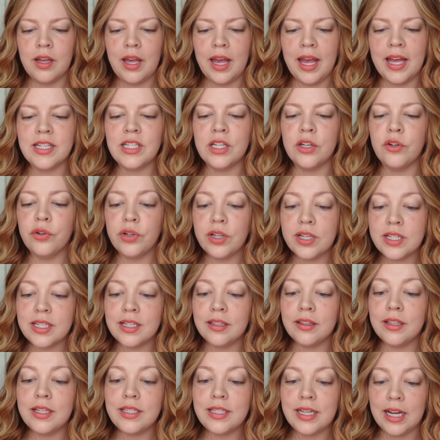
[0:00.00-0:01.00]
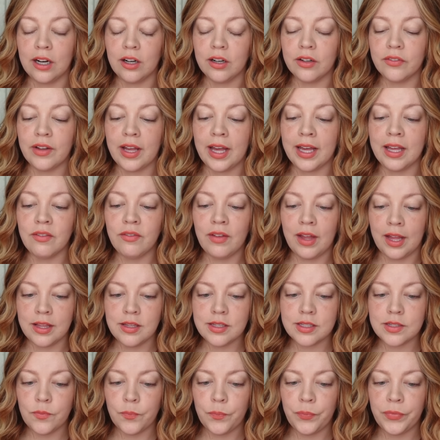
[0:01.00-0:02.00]
and increasingly terrifying
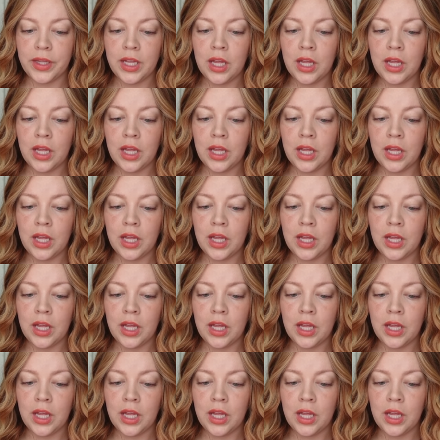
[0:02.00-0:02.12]
events.